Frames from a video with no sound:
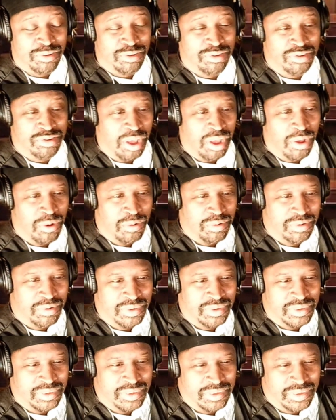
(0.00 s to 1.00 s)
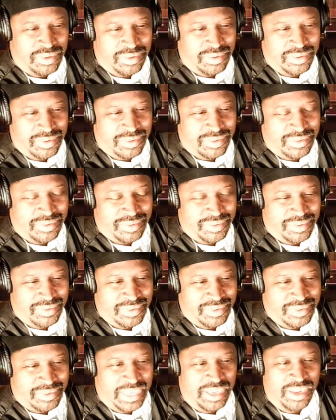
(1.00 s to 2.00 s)
So,
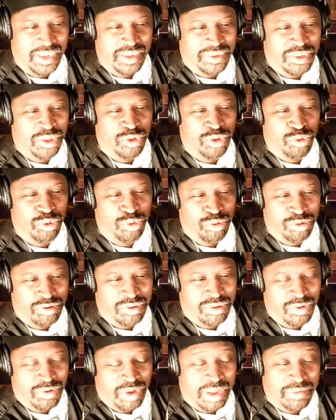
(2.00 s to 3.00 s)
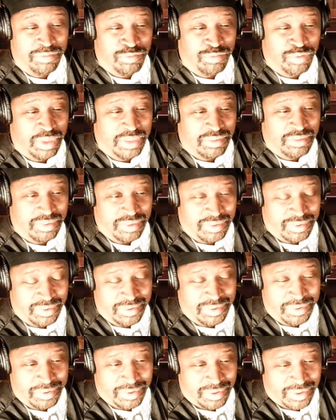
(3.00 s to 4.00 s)
he accused Quantum Physics
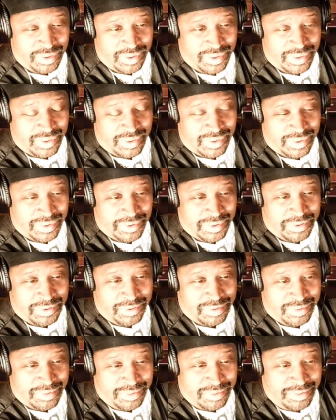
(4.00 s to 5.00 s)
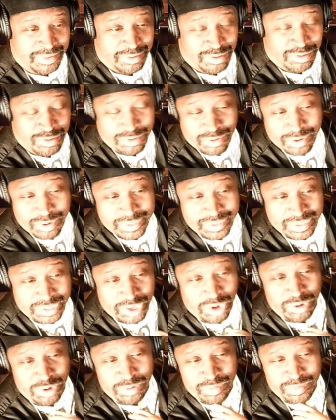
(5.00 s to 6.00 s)
of snorting
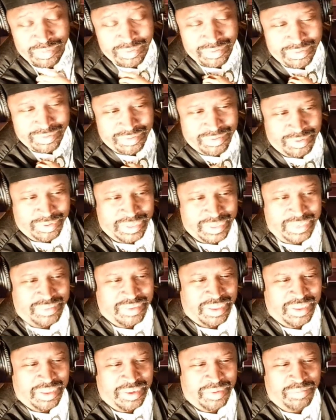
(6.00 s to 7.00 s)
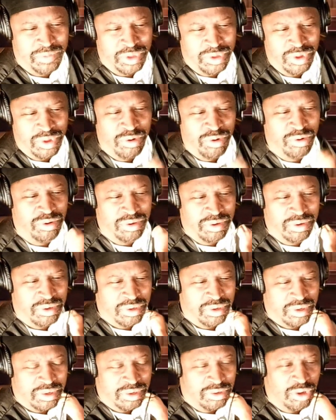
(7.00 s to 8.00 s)
dope. So, he tell him to go.
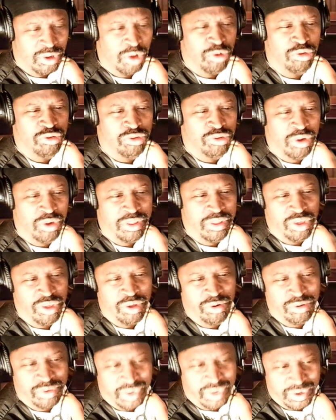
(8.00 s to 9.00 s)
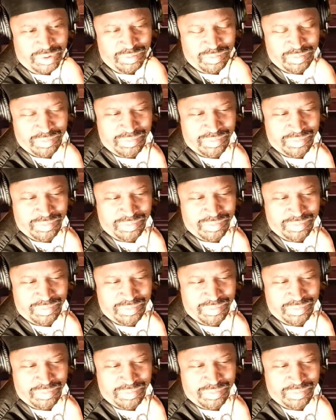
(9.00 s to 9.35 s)
Go snort your dope.